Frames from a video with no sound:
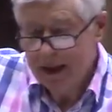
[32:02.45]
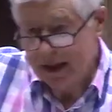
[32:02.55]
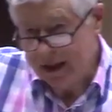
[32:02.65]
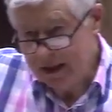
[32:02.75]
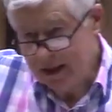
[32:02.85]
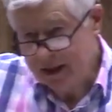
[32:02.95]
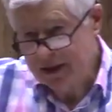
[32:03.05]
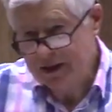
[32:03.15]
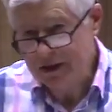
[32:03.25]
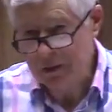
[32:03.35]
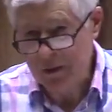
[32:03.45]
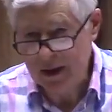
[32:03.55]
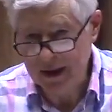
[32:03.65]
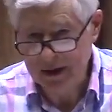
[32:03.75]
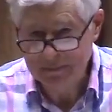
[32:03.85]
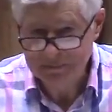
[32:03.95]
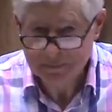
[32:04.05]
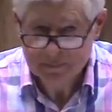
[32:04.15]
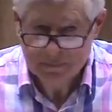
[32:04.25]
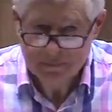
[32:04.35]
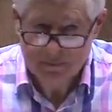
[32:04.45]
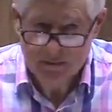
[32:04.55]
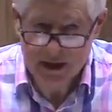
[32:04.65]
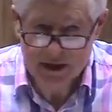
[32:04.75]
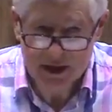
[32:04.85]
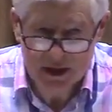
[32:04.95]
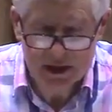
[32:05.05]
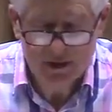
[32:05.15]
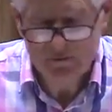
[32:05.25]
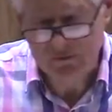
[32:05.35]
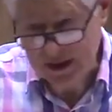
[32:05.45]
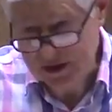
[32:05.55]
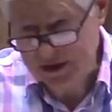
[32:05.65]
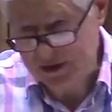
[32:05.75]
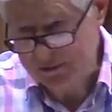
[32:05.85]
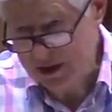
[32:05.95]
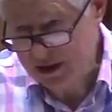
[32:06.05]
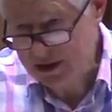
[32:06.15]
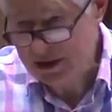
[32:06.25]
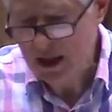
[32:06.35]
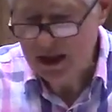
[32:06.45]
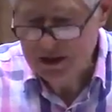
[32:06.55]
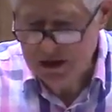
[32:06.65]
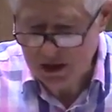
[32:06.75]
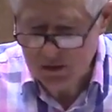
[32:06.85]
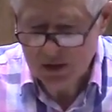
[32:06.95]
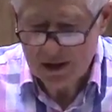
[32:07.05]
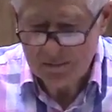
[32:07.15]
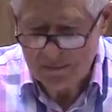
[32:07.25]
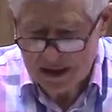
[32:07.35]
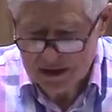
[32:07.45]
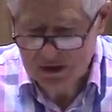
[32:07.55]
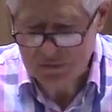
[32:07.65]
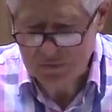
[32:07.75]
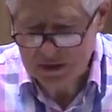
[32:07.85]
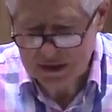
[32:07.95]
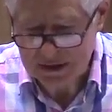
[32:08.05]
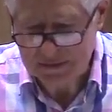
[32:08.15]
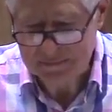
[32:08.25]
He leads the way. As he faced temptation, so must we.